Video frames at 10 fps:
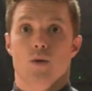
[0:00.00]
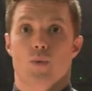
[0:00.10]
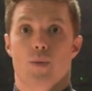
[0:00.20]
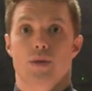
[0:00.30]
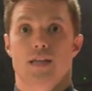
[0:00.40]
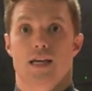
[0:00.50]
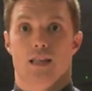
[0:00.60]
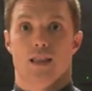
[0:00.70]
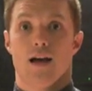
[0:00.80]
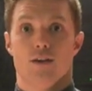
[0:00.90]
where we take a
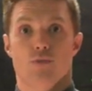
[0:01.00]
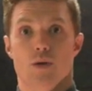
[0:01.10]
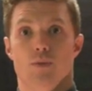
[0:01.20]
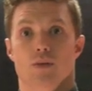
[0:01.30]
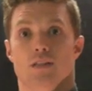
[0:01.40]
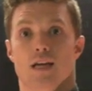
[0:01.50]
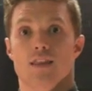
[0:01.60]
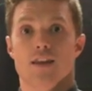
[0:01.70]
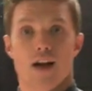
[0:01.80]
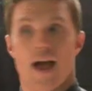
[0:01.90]
lot of people and
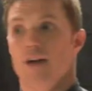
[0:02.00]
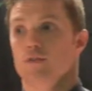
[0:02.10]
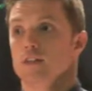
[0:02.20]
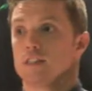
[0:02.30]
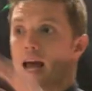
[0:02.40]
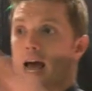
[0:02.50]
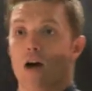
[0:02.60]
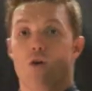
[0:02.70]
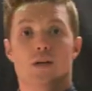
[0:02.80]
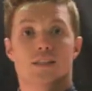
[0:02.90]
take their average,
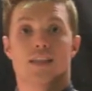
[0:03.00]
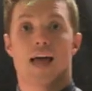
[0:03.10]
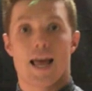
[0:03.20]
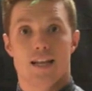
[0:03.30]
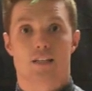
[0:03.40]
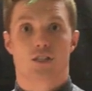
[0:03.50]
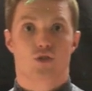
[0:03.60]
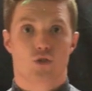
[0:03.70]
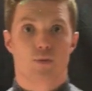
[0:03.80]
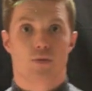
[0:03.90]
how is that
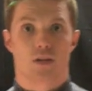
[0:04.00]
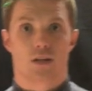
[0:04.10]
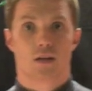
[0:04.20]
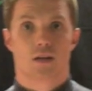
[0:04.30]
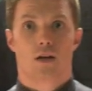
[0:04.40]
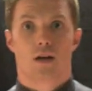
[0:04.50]
distributed